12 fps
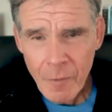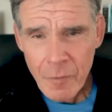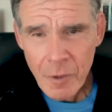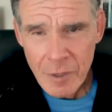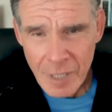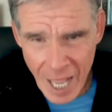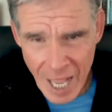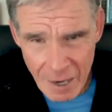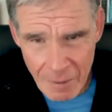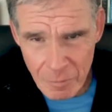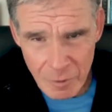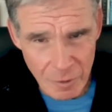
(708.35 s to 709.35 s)
the
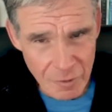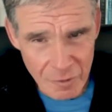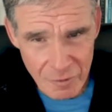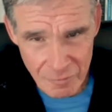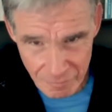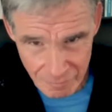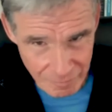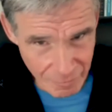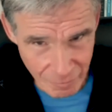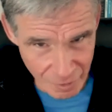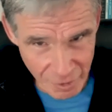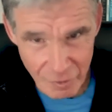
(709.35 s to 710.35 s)
lab looks,
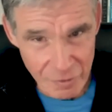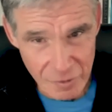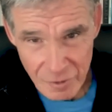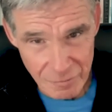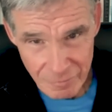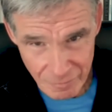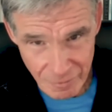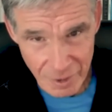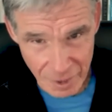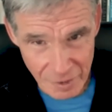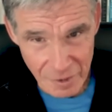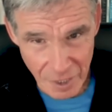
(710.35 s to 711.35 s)
results look
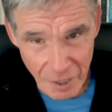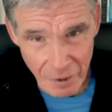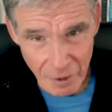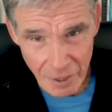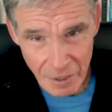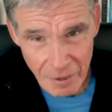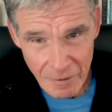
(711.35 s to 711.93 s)
really scary.